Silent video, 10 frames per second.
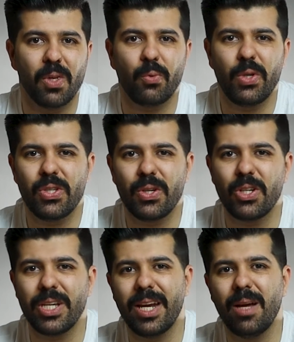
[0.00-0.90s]
Research
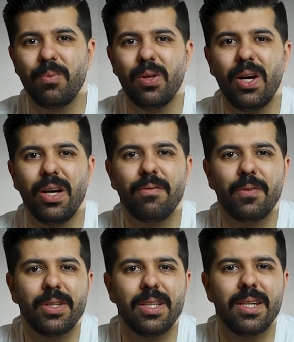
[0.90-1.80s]
and apply
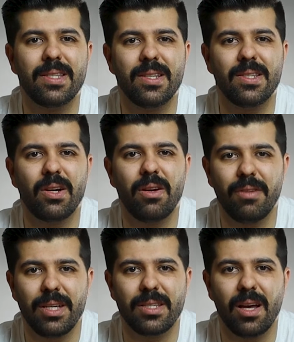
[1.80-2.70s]
for the necessary
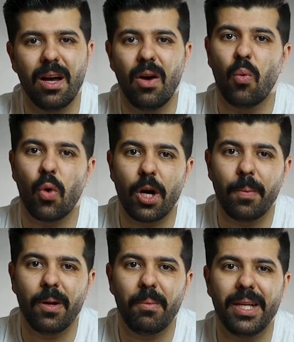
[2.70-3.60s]
visa, work
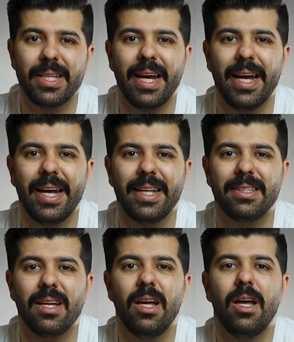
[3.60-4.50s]
permit,
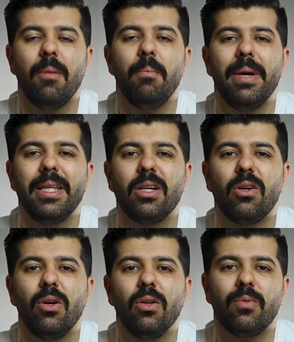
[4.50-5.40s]
and
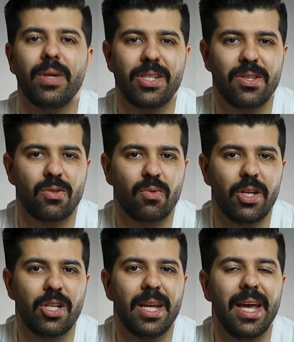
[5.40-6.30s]
medical
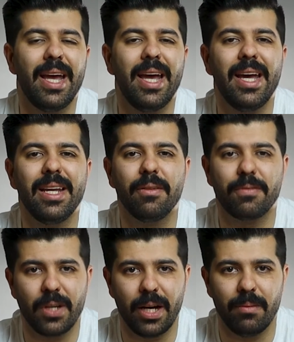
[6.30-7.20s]
registration ahead of
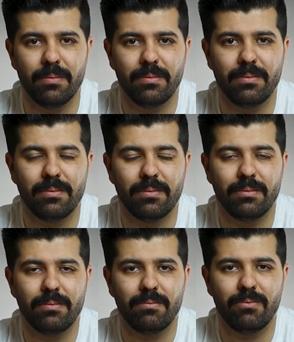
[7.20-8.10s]
time.
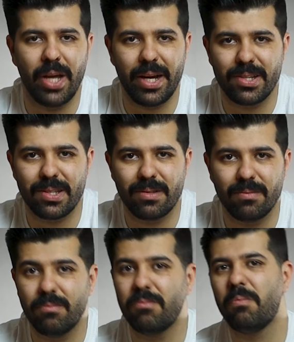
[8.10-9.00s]
Next,
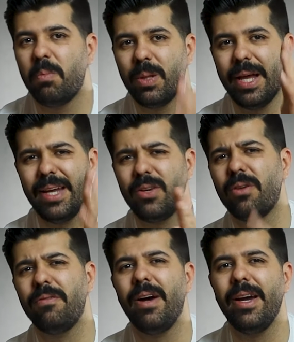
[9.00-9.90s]
plan your
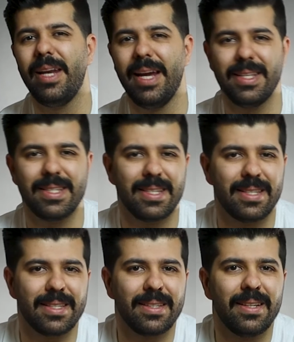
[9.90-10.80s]
finances.